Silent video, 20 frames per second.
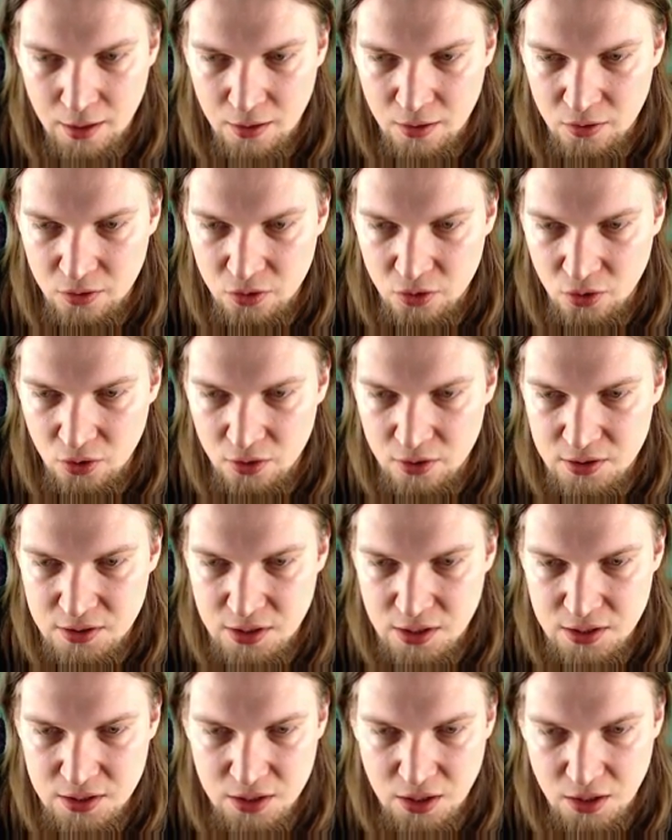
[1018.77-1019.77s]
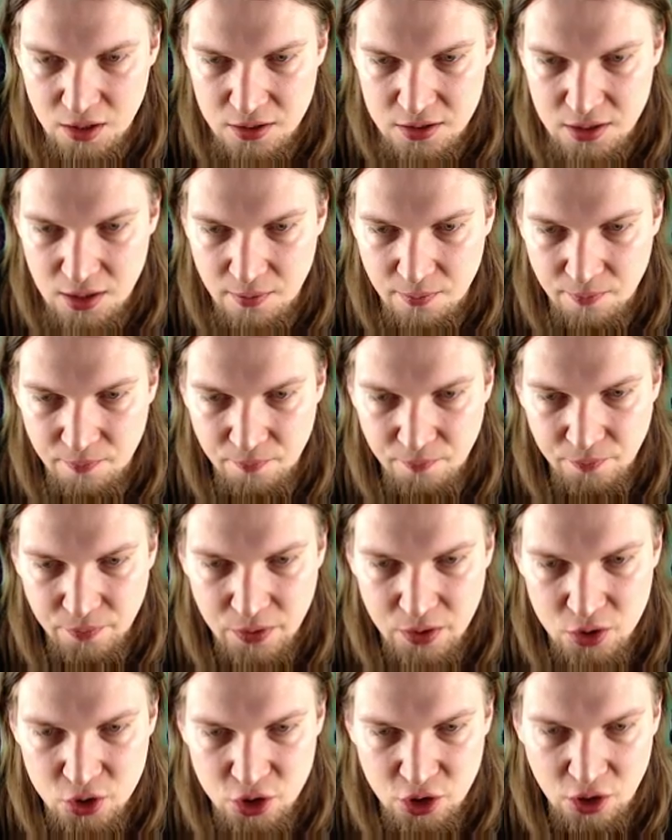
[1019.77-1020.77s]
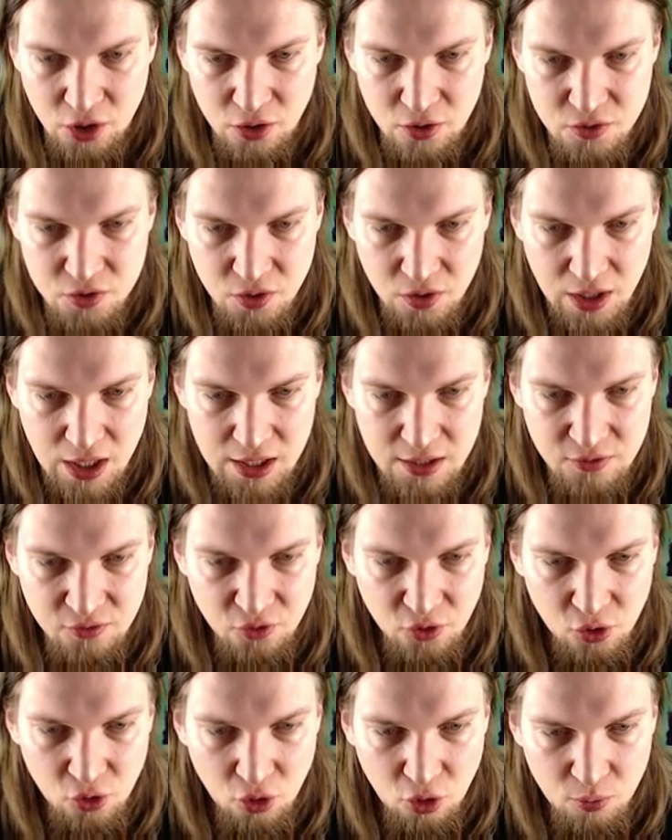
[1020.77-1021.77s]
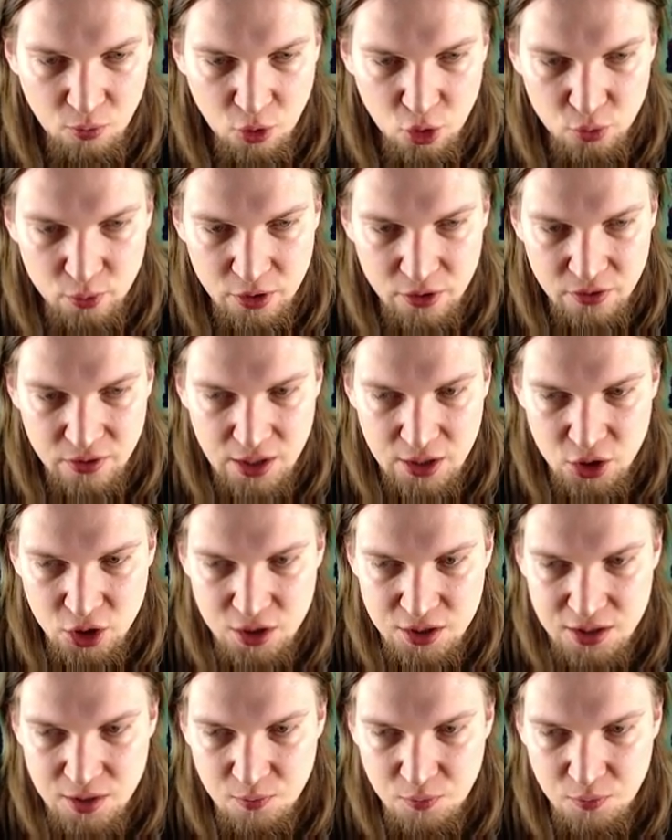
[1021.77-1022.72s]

Hjördís doesn't answer. She holds your gaze for a long moment, then she simply